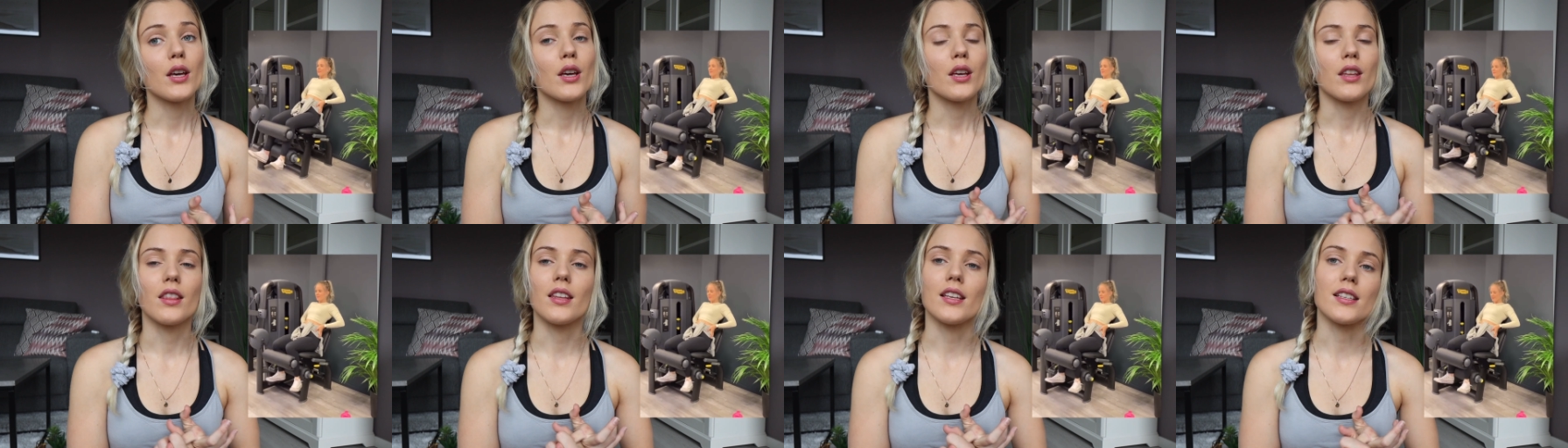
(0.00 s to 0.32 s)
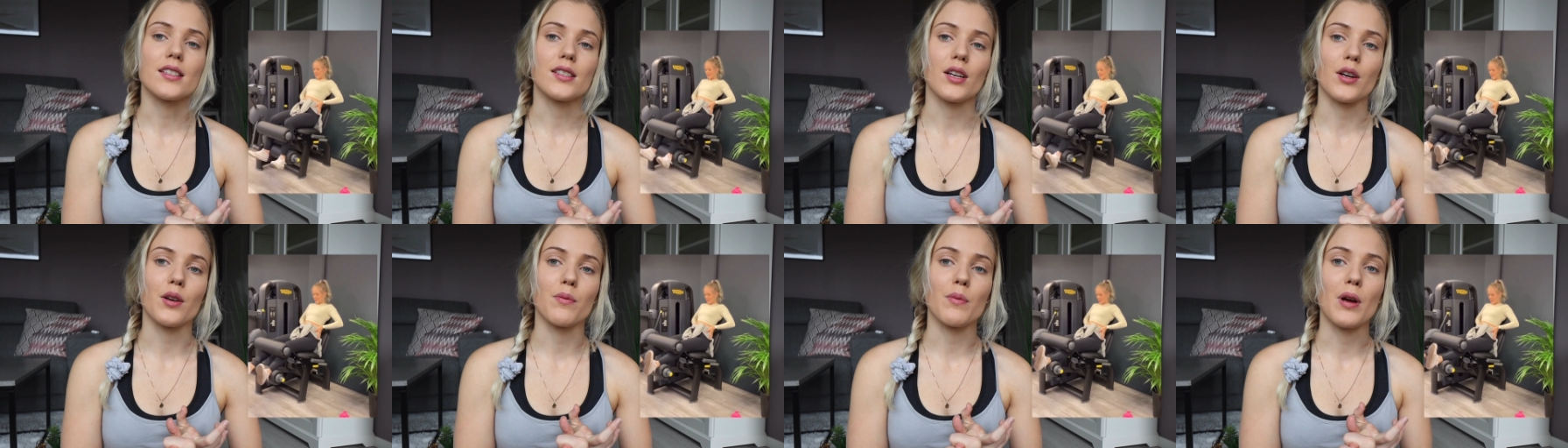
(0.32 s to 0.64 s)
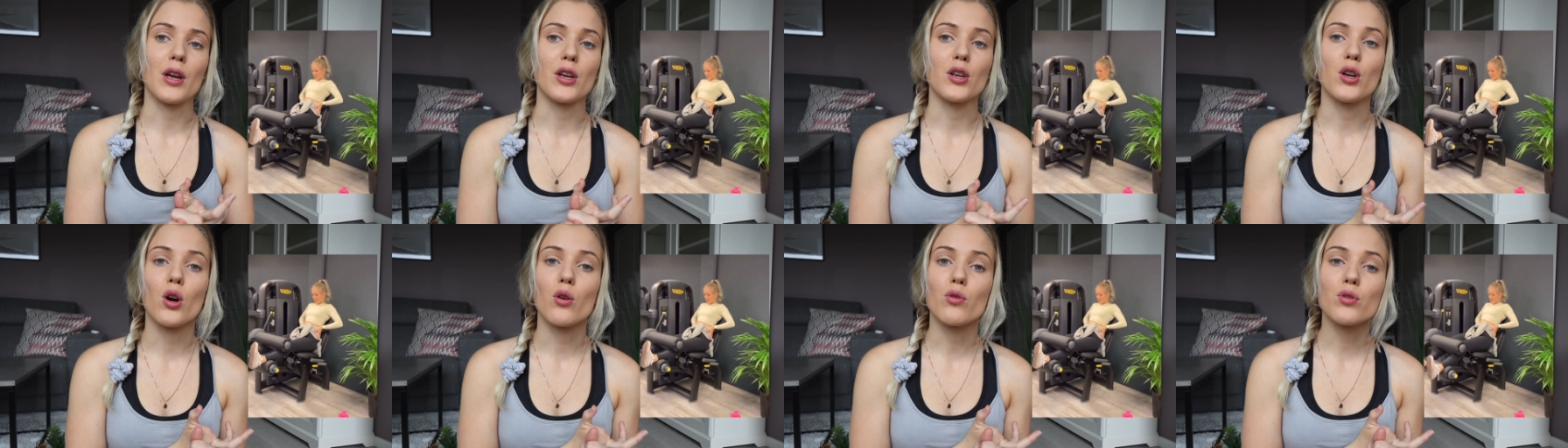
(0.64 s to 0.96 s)
These are
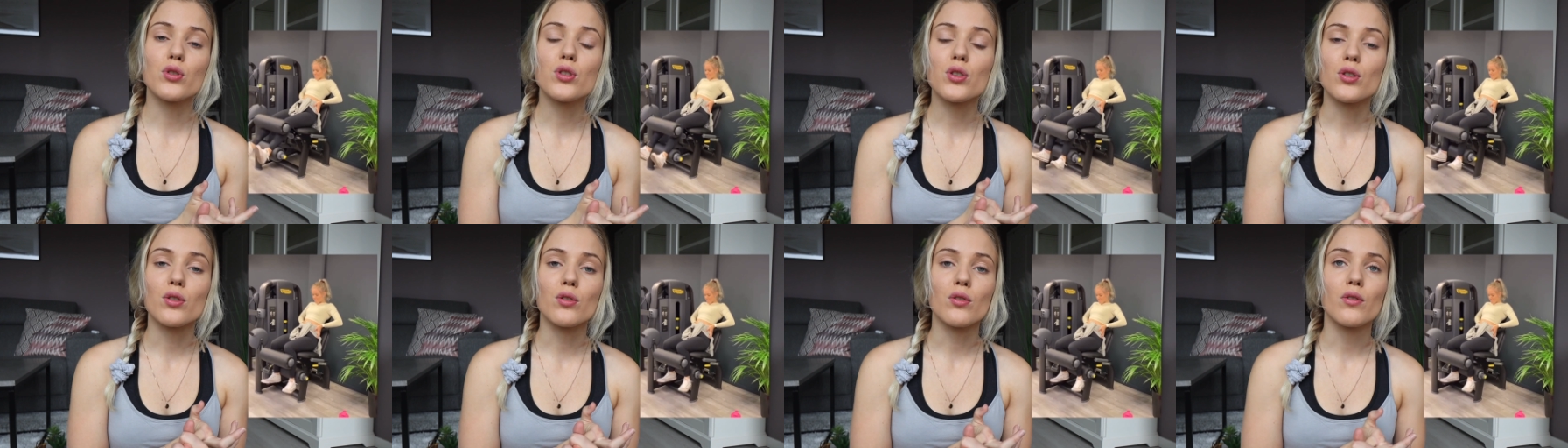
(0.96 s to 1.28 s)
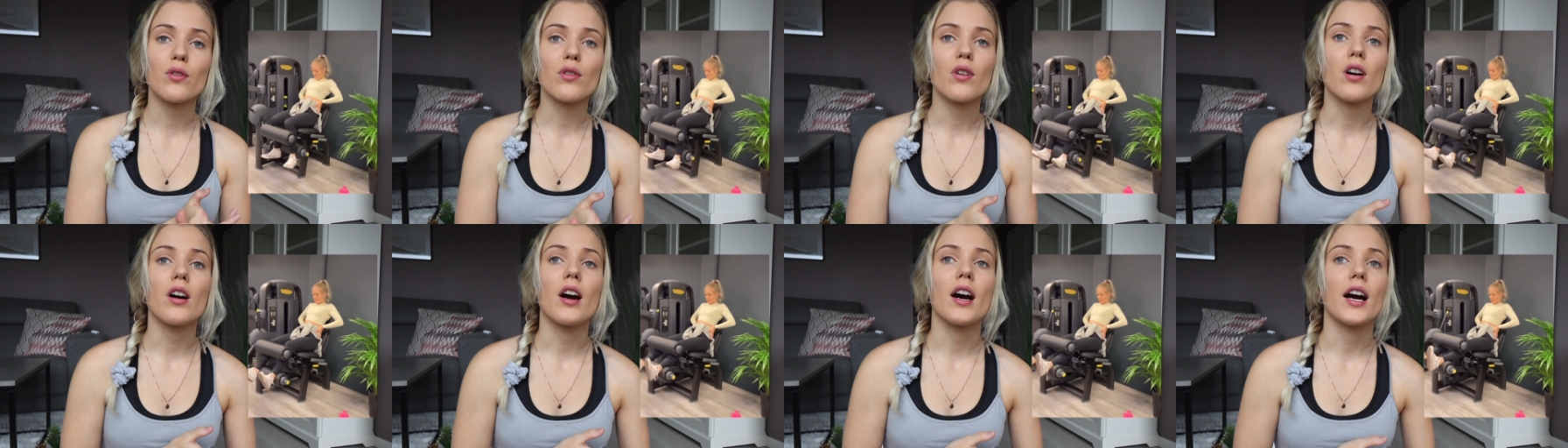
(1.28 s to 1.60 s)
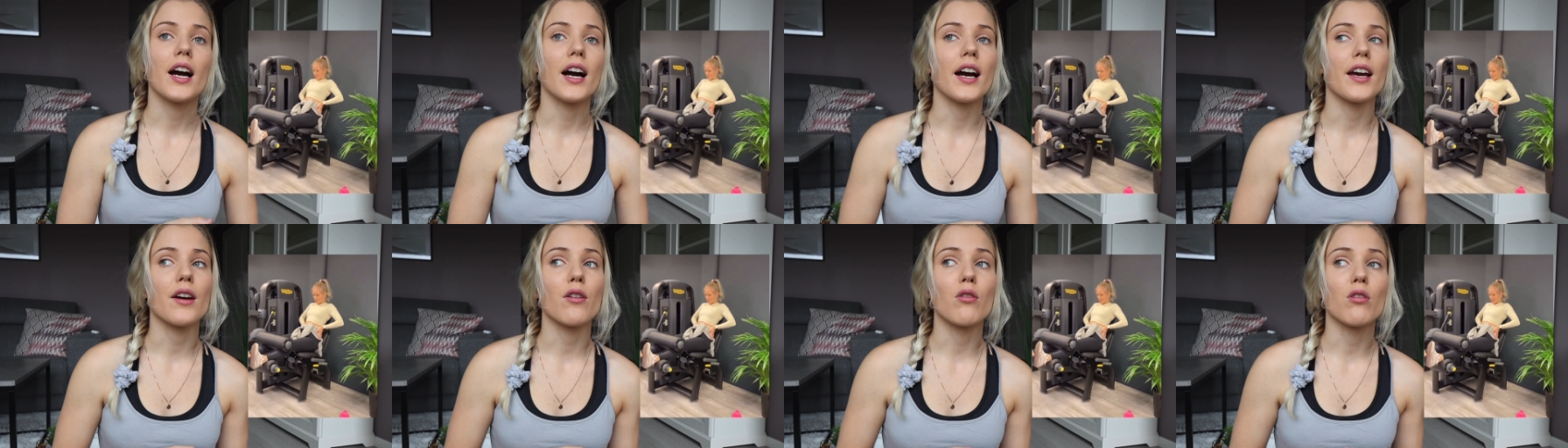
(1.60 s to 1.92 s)
my go-to.
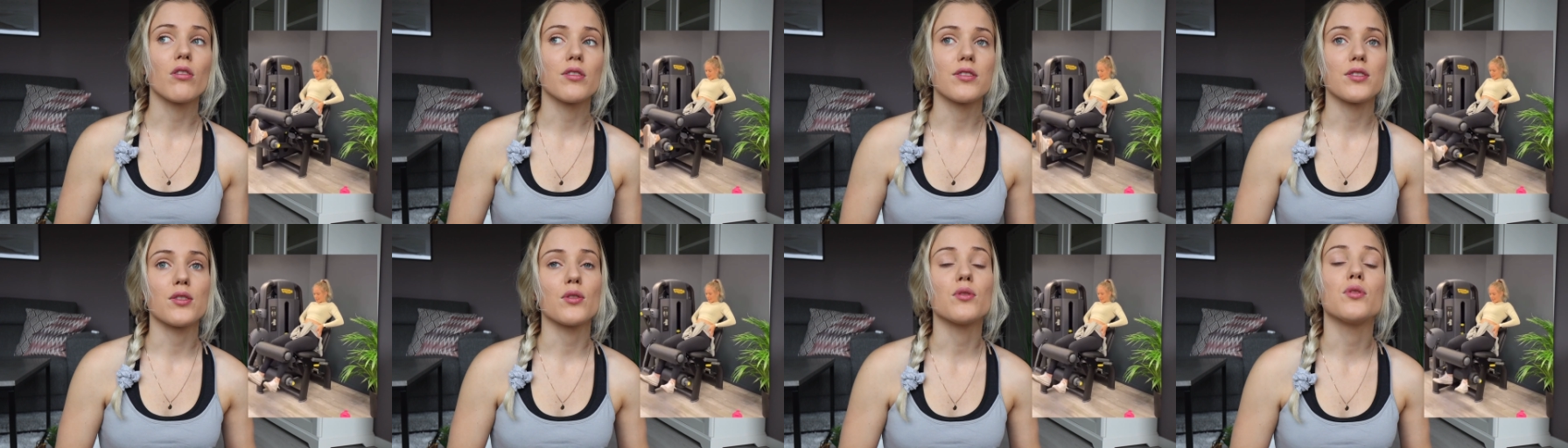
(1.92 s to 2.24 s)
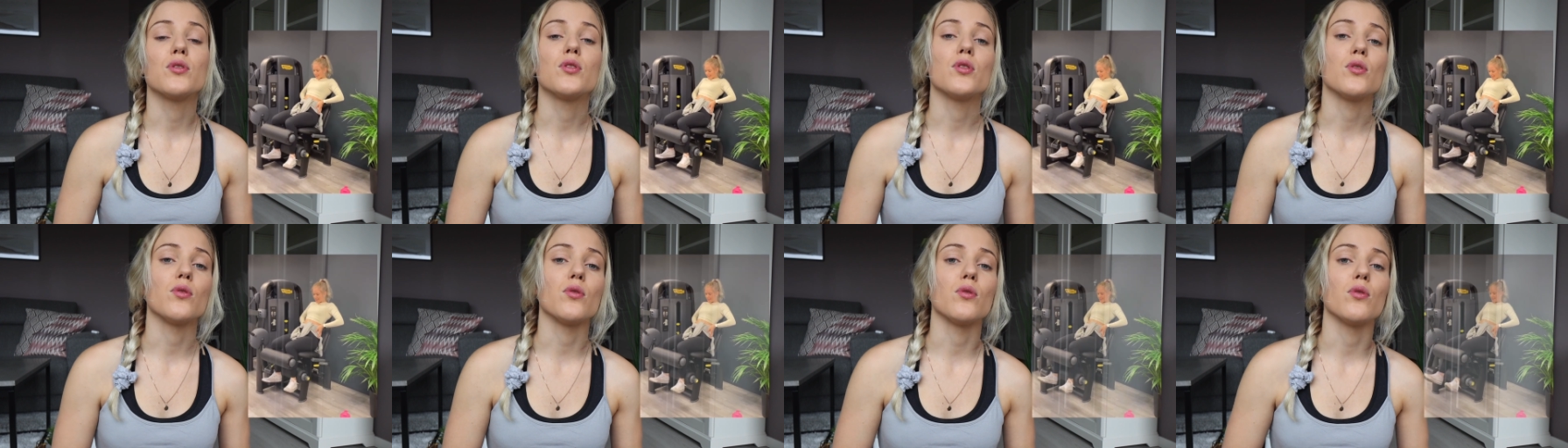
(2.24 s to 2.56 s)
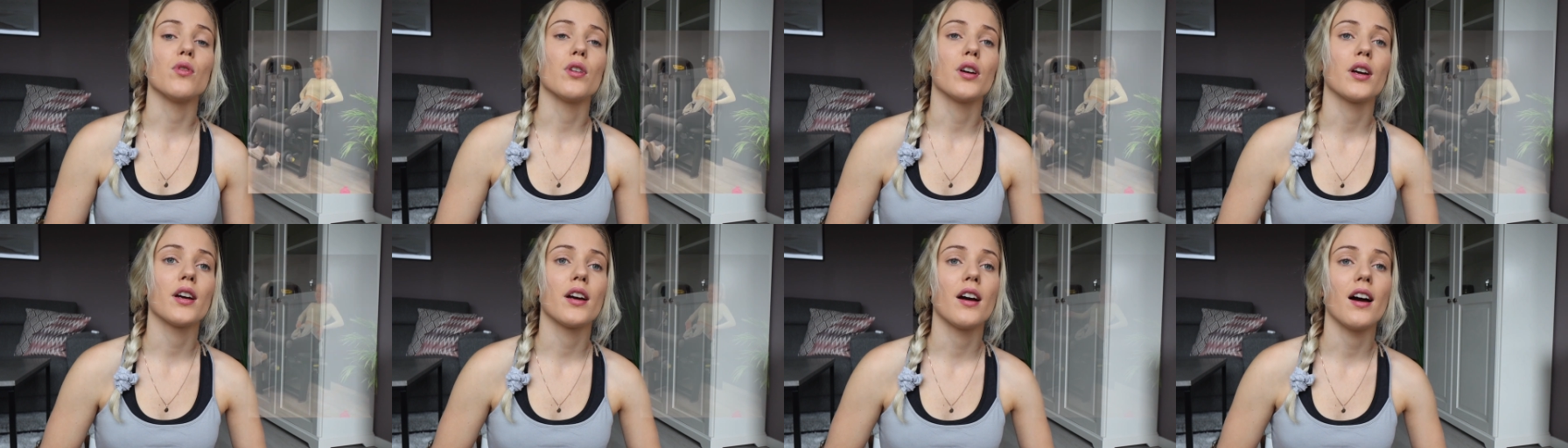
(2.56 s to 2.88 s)
I also
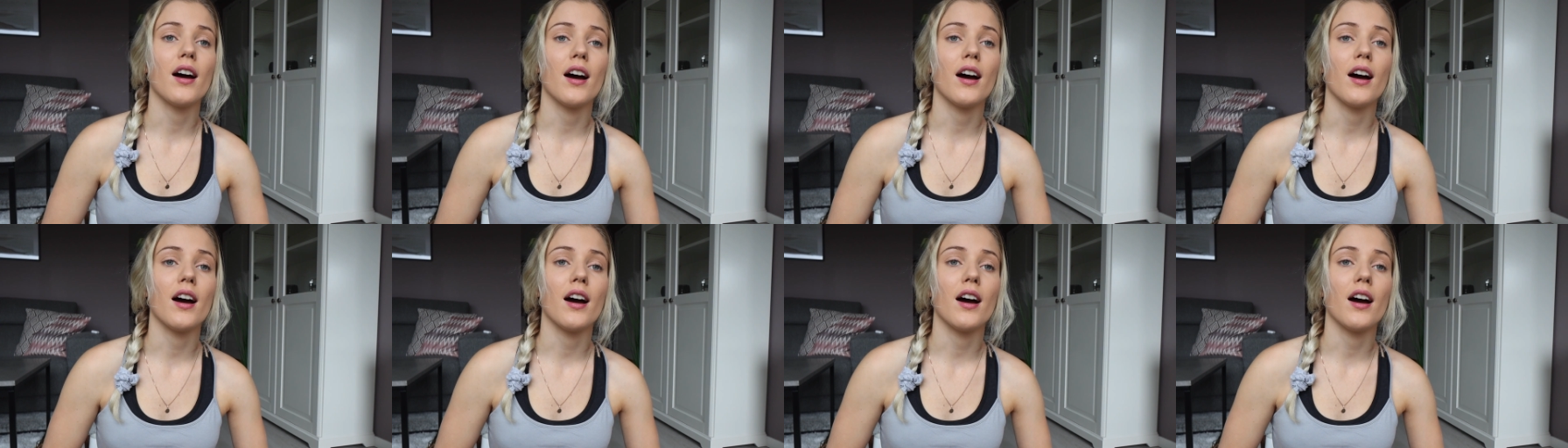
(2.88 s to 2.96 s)
do